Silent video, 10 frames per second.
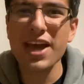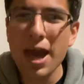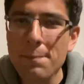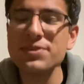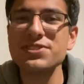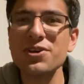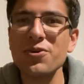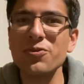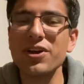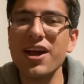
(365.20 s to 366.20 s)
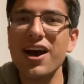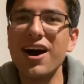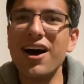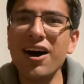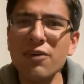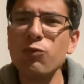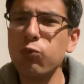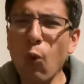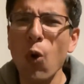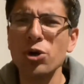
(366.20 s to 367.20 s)
episode of
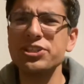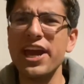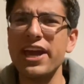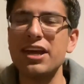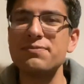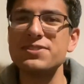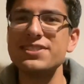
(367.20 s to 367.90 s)
War Games.